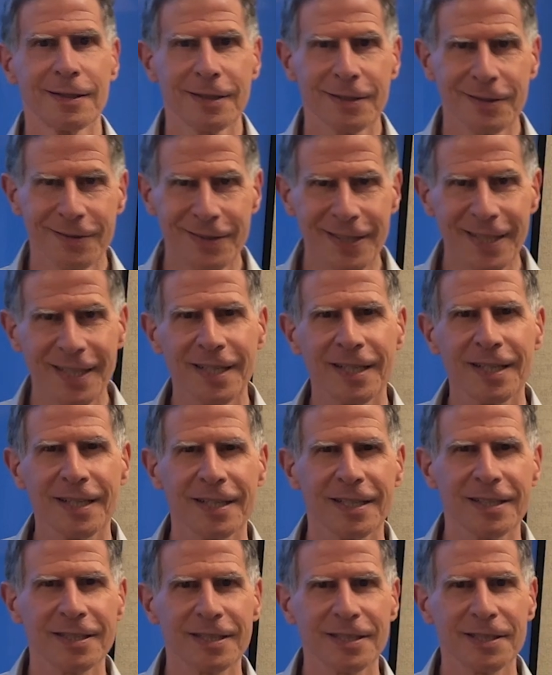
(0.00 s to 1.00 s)

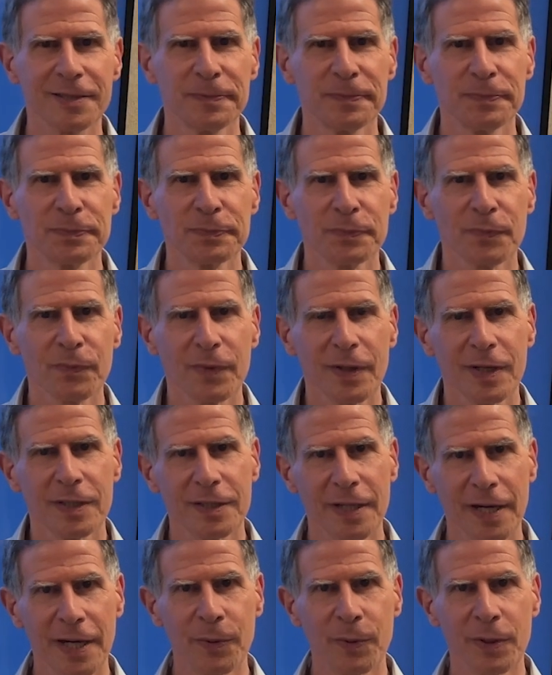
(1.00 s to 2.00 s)
Greetings.
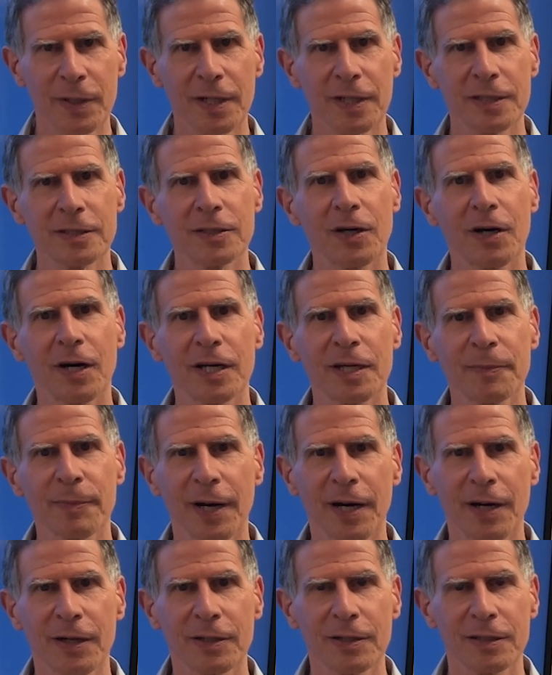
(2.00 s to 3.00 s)
Today we're going to talk
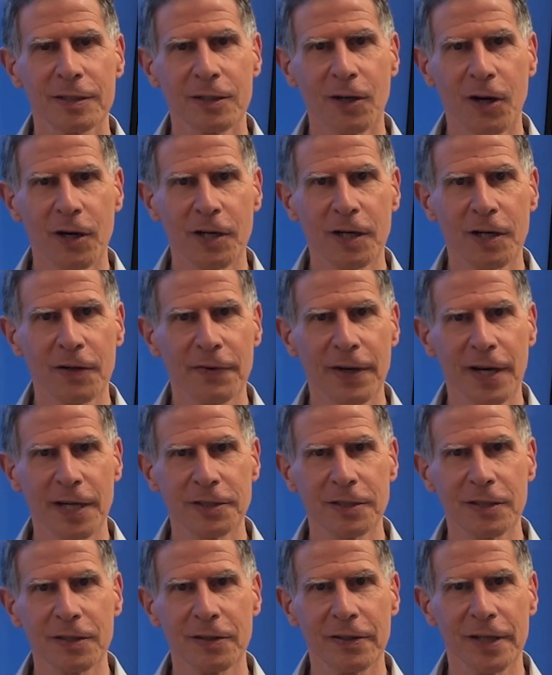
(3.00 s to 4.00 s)
about
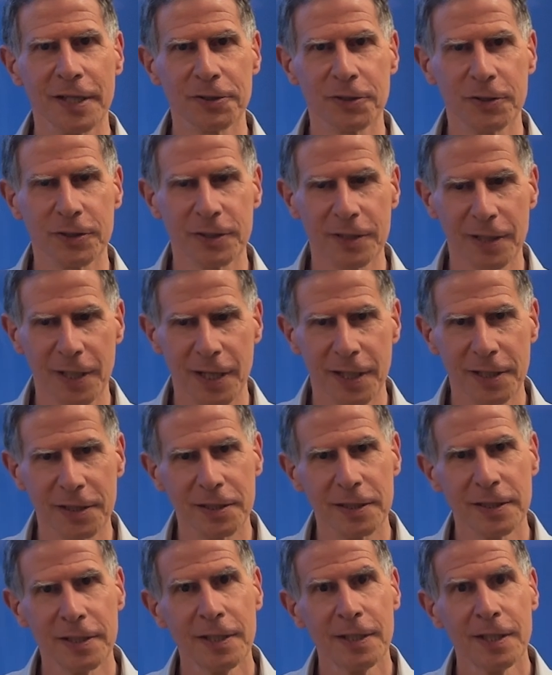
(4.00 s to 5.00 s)
cardiovascular
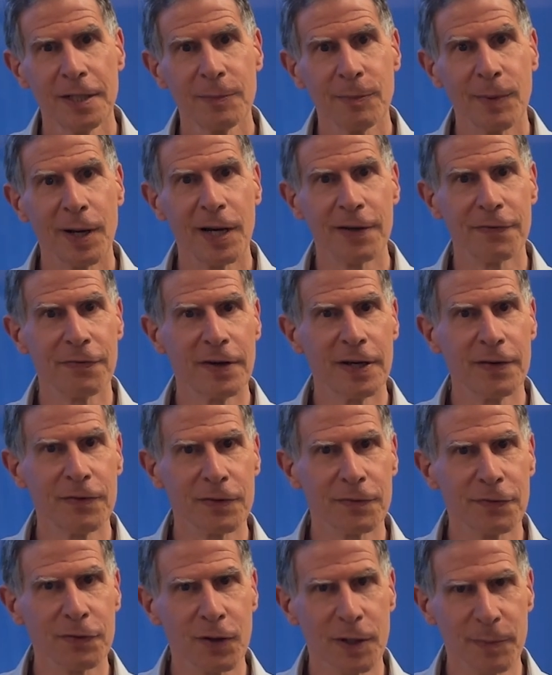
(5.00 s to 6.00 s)
exercise, my
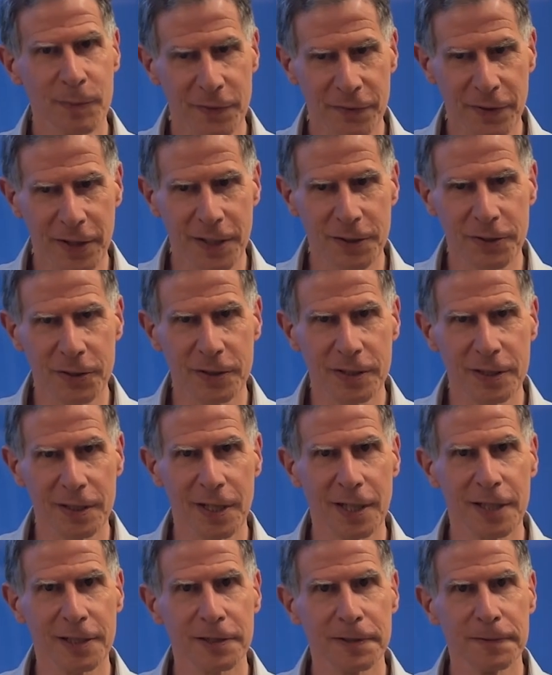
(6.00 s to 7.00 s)
favorite form of
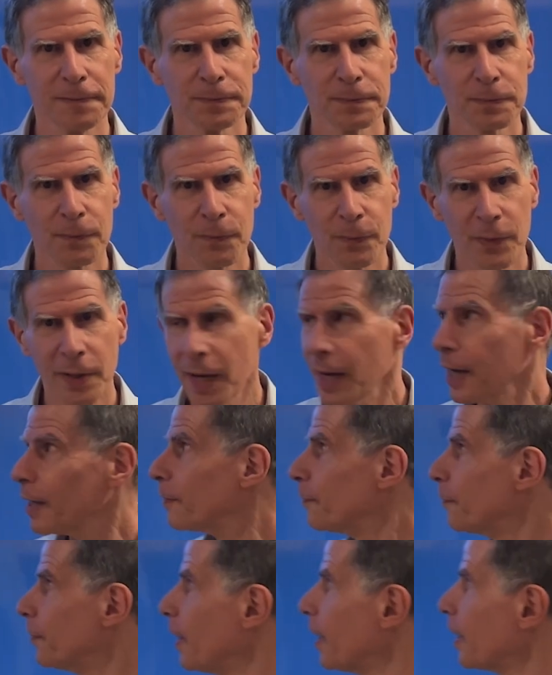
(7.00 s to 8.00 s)
exercise. And
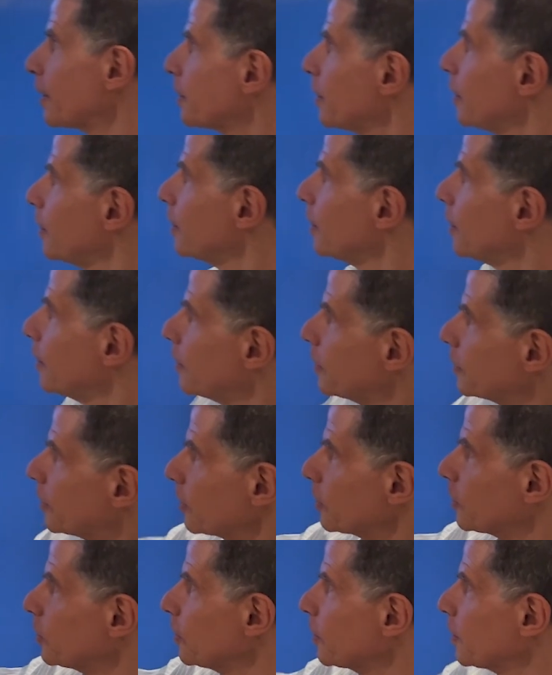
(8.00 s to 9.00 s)
in fact,
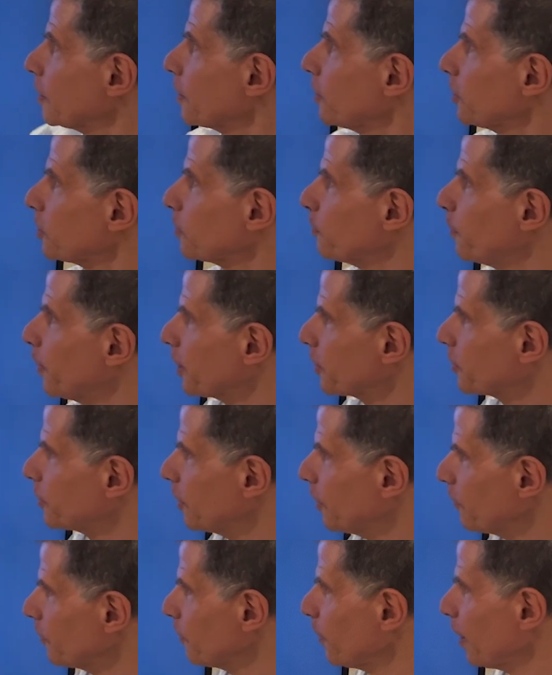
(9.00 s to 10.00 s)
just look at this picture.
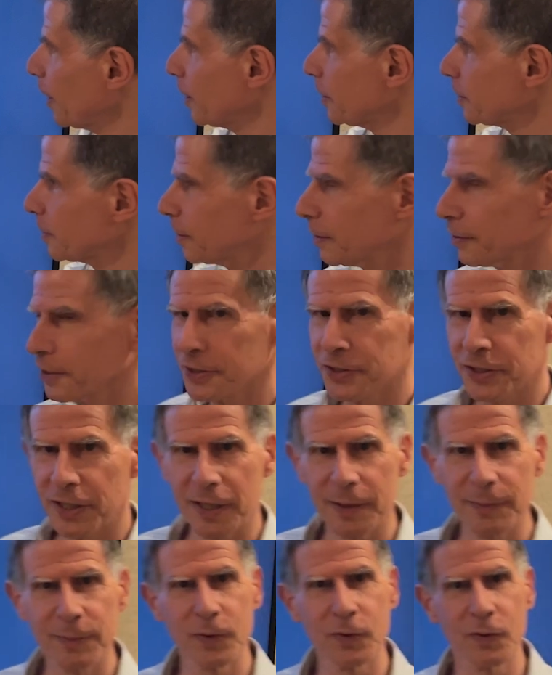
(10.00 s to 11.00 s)
Everybody's in the
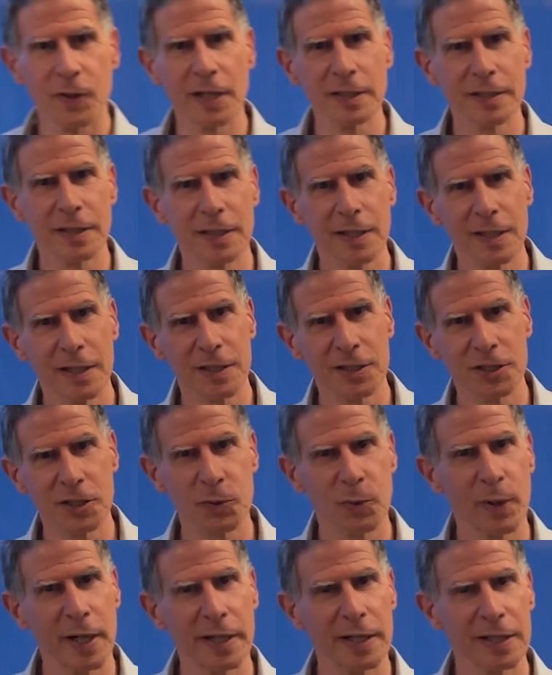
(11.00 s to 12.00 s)
gym grunting and
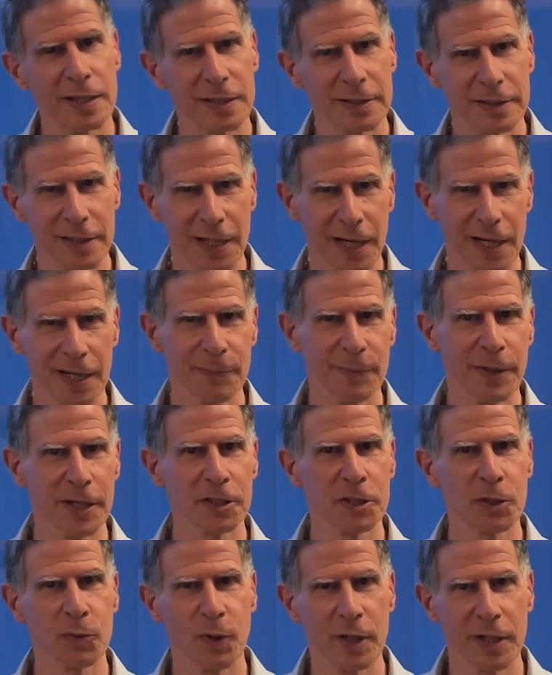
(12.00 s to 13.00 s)
sweating. Kind of
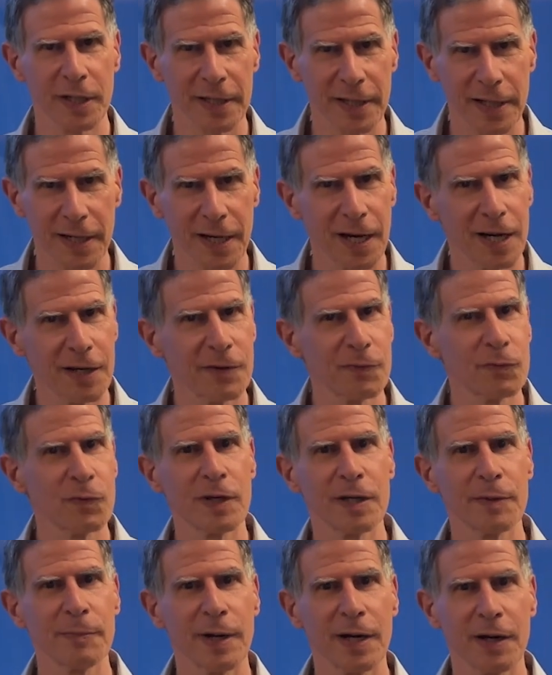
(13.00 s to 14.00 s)
makes you want to get out and
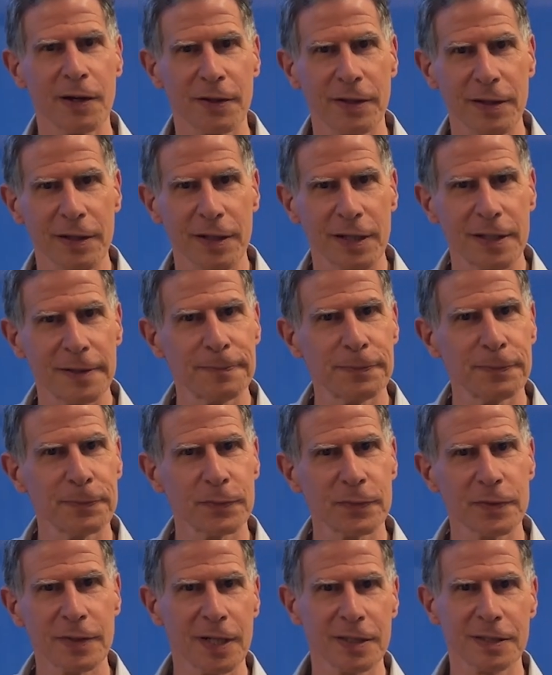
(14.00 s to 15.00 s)
run a marathon,
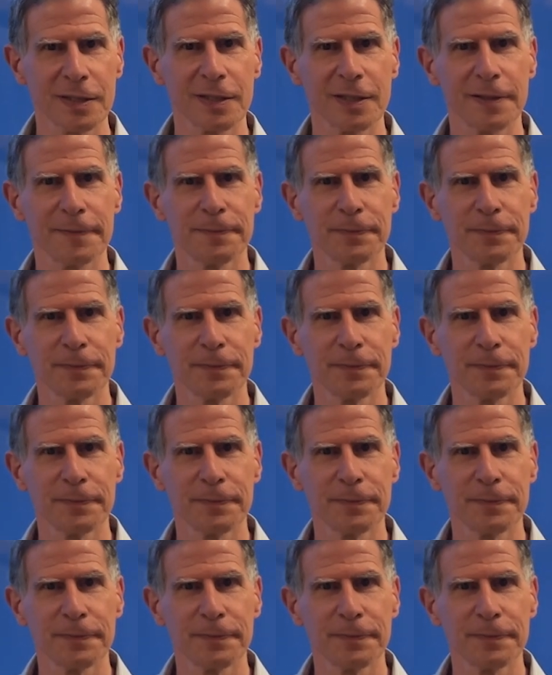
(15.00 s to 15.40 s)
doesn't it?